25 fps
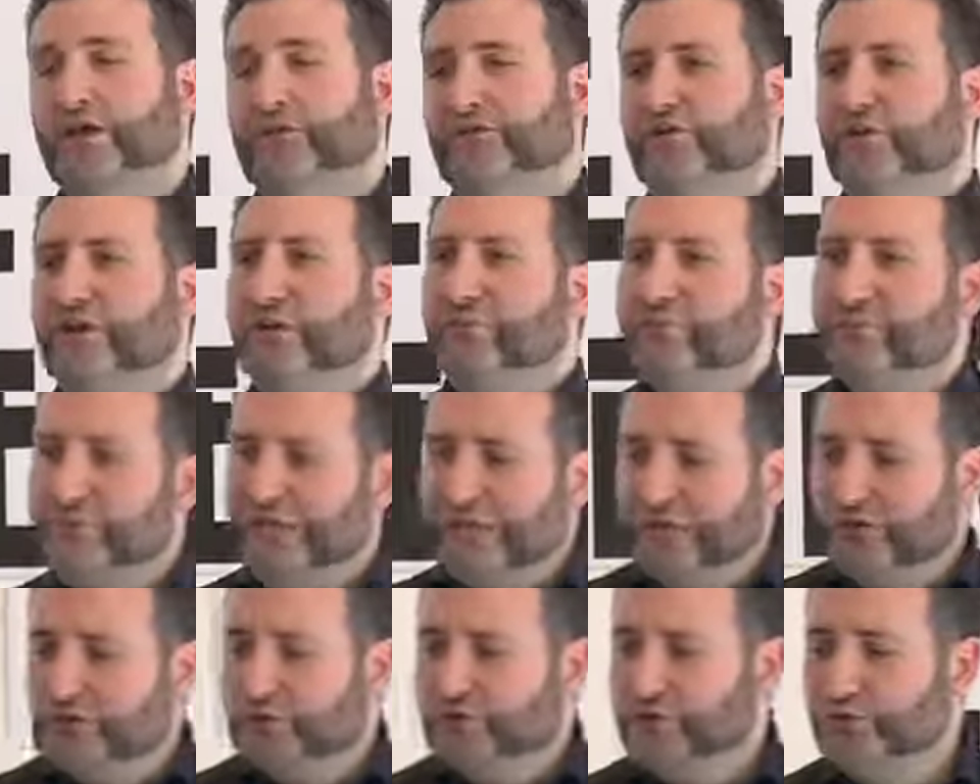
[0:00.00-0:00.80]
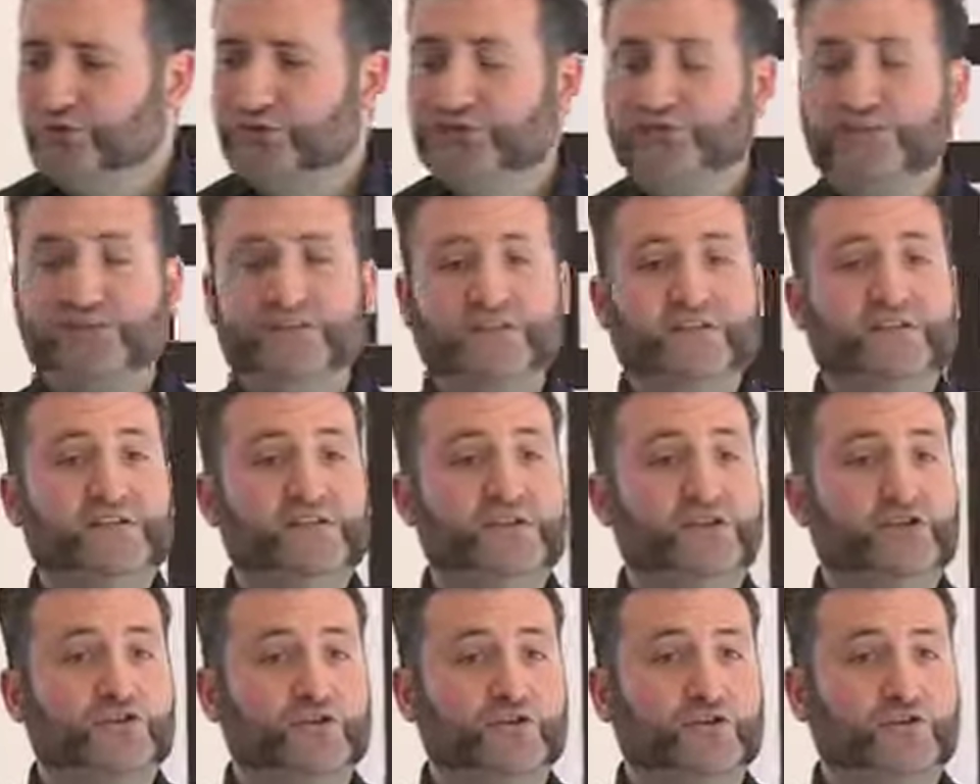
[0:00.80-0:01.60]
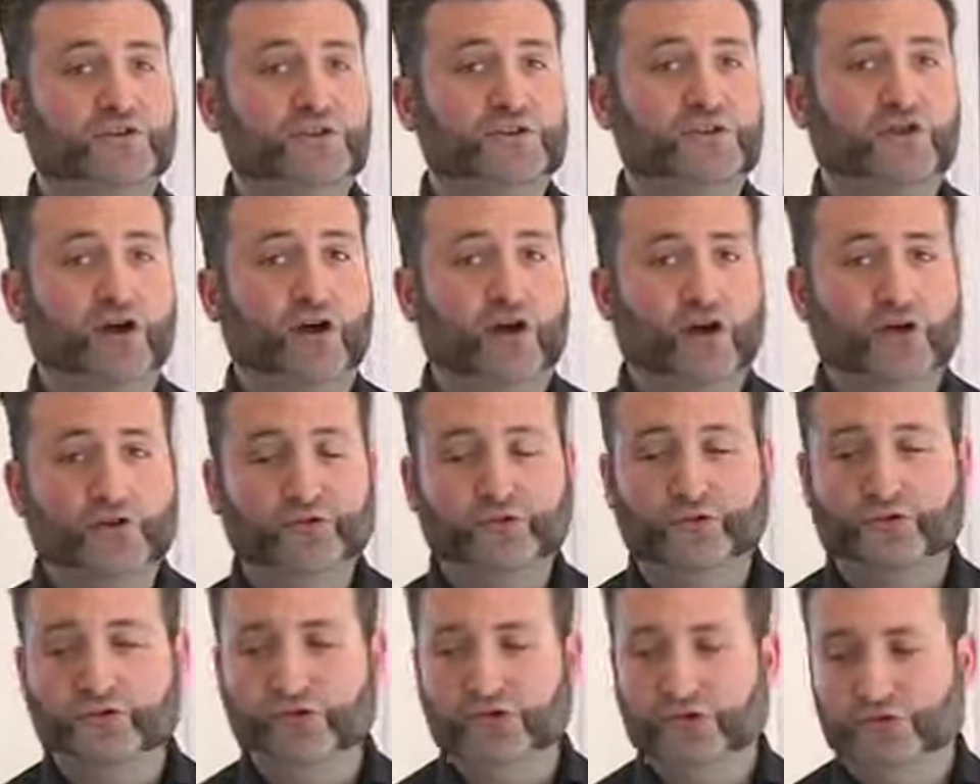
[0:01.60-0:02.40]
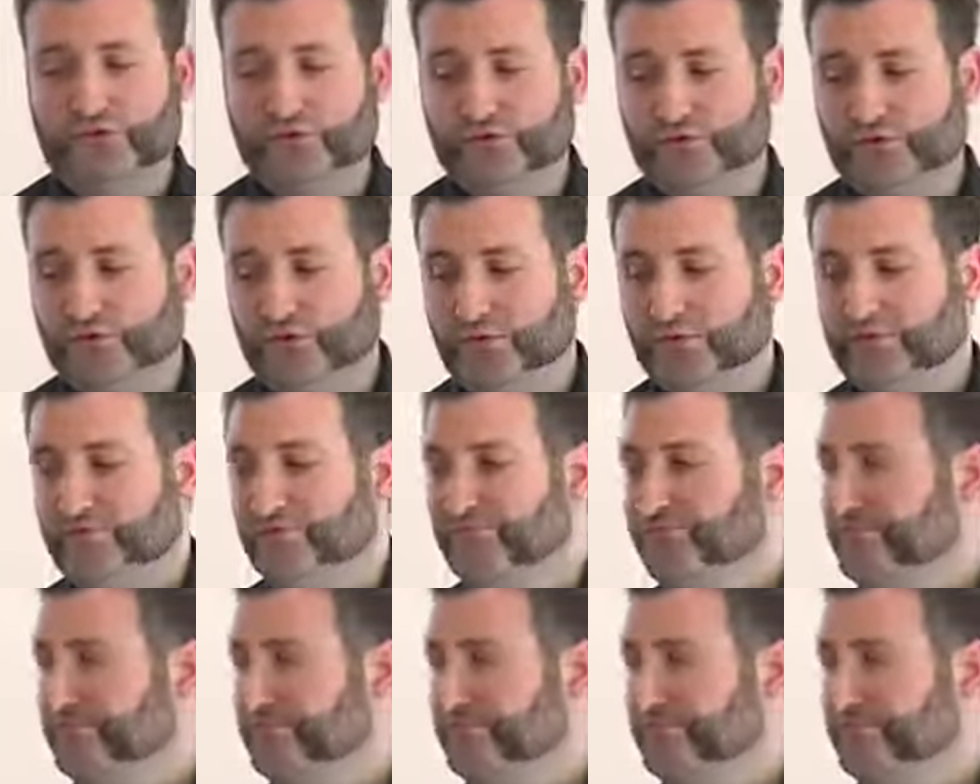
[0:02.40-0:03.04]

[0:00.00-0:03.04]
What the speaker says: We've got 1 million students and teachers, and all switching to Zoom.